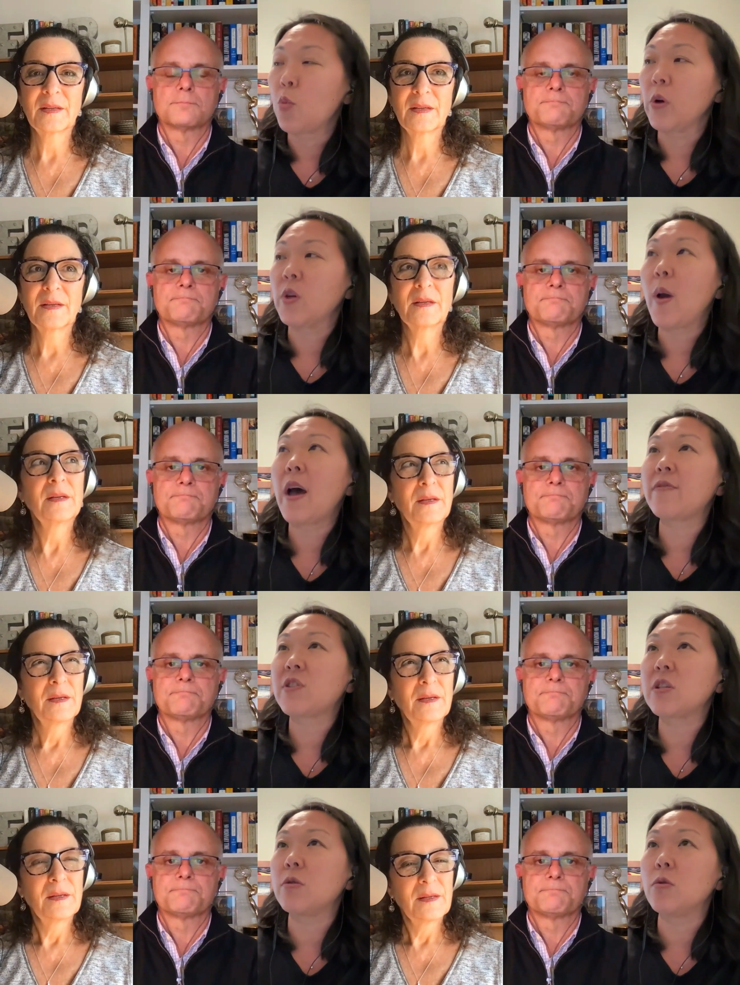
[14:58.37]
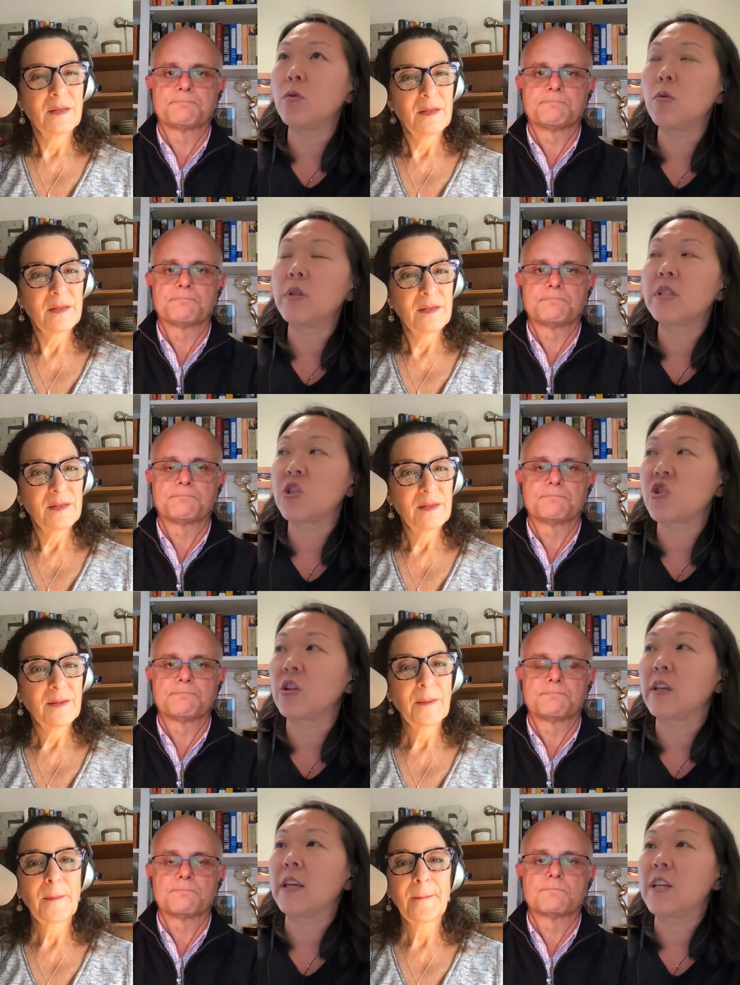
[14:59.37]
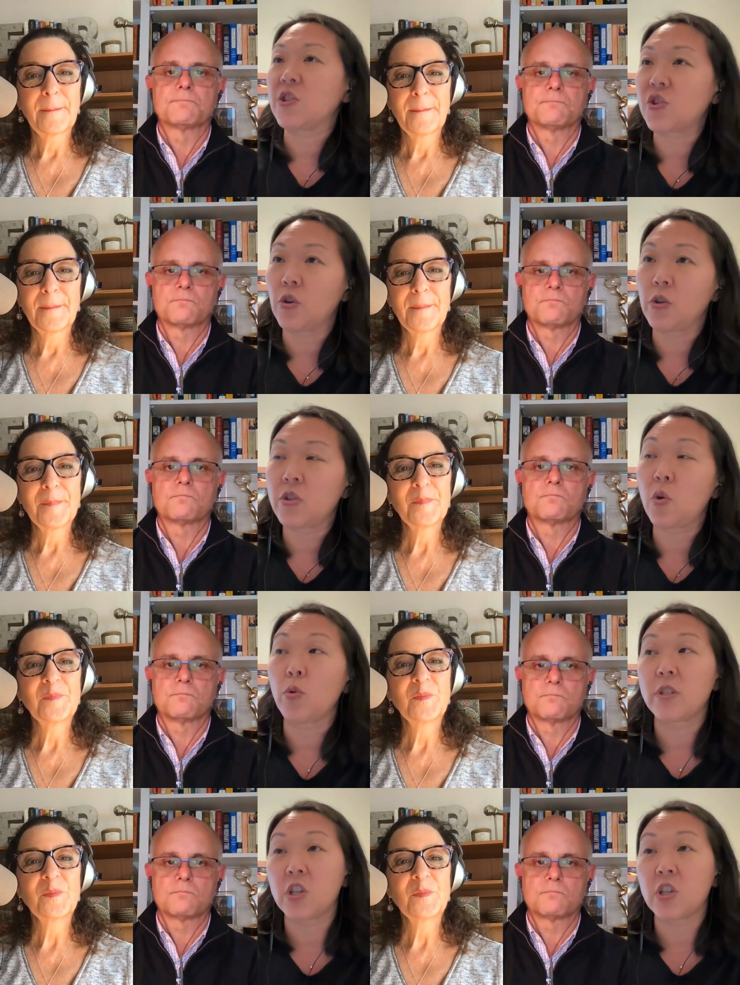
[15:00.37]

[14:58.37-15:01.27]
Speaker 1: where you have to digitally insert or